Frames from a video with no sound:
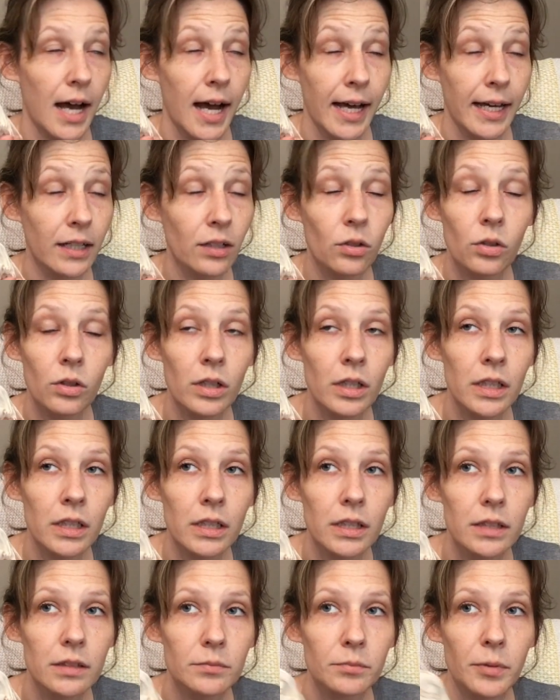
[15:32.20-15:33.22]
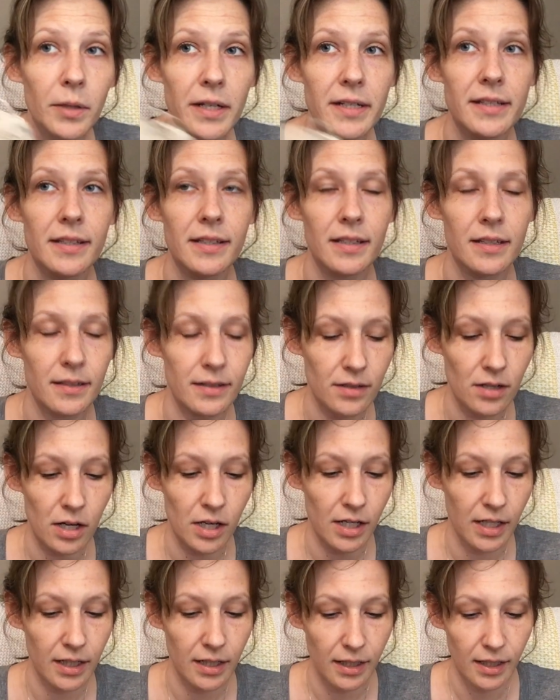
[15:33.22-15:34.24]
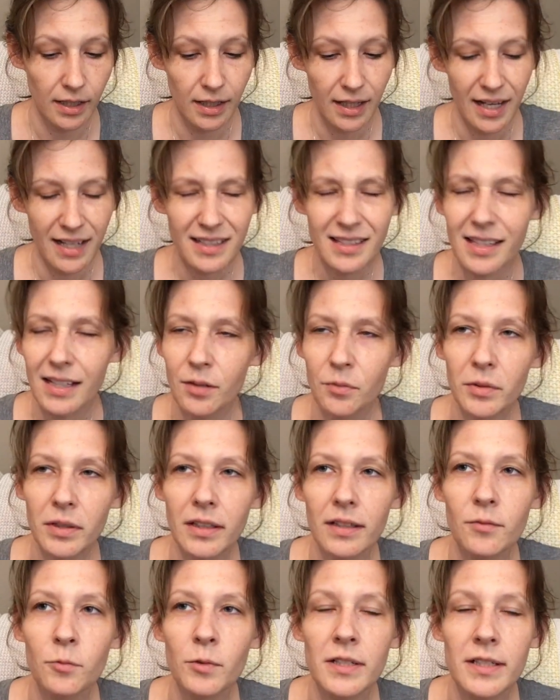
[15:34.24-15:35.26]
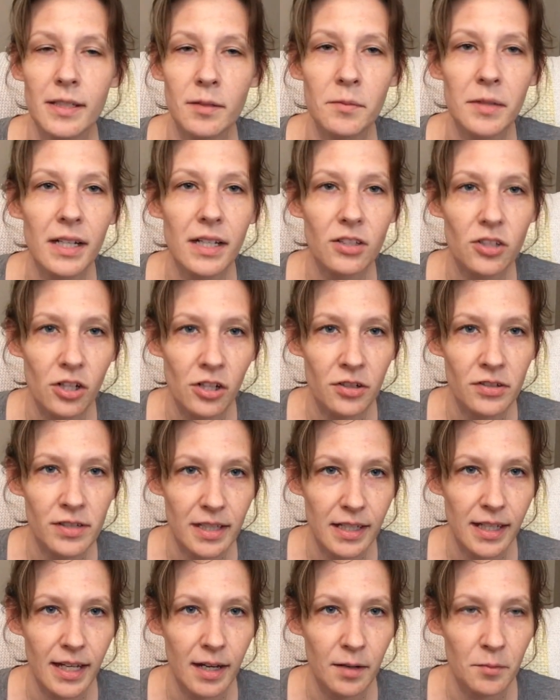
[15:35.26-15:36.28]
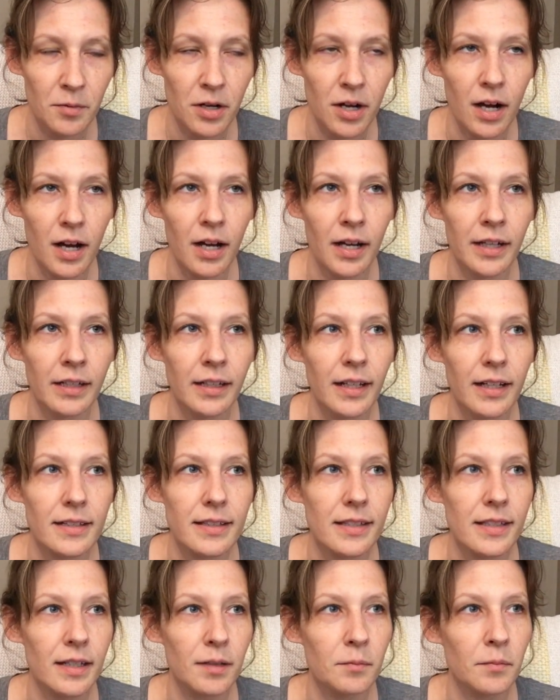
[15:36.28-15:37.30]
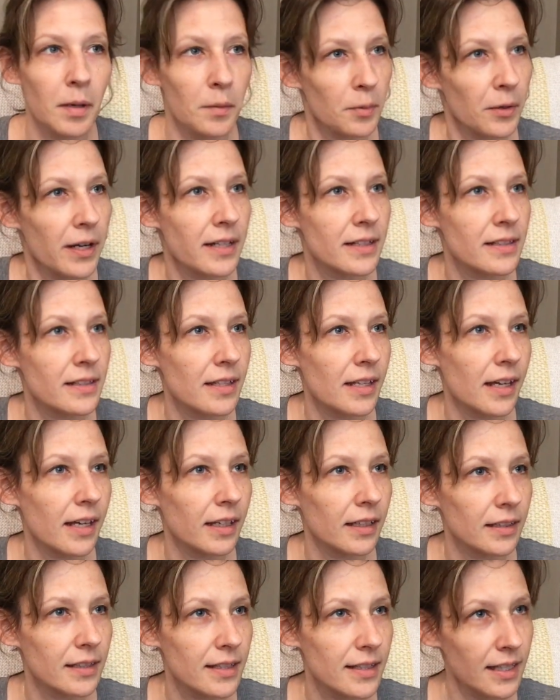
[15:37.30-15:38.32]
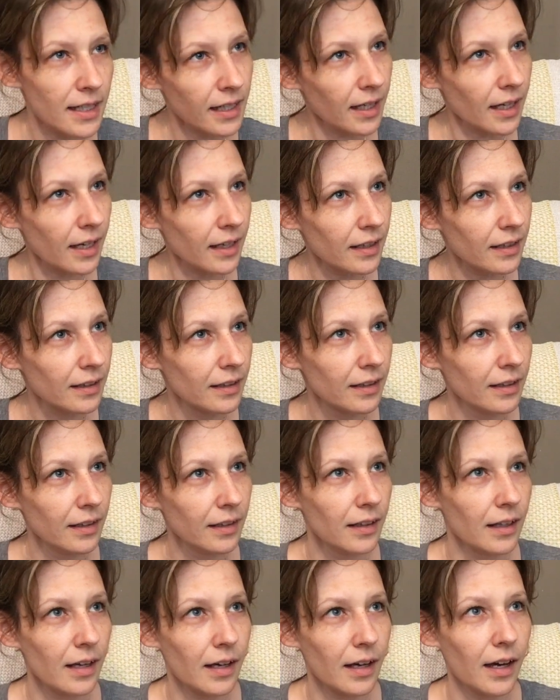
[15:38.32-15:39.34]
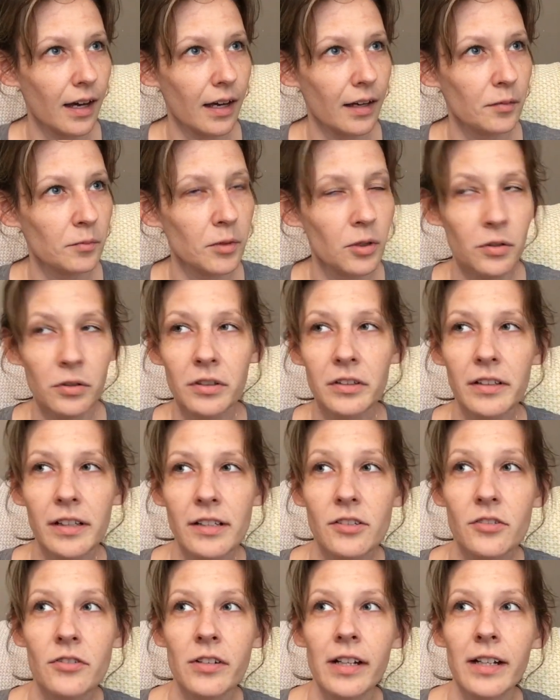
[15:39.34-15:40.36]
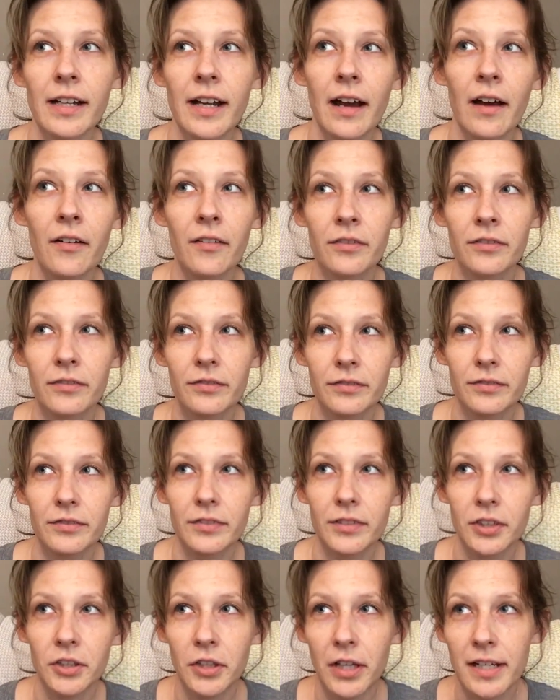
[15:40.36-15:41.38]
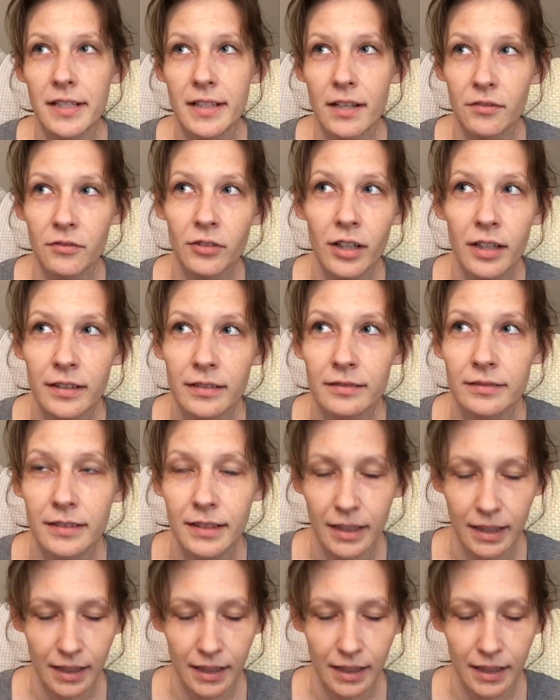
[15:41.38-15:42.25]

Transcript: I-cord bracelets, sorry. It's like when somebody turns the camera on, it's like my brain's like, see ya, I'm going to lunch right now. You guys have fun.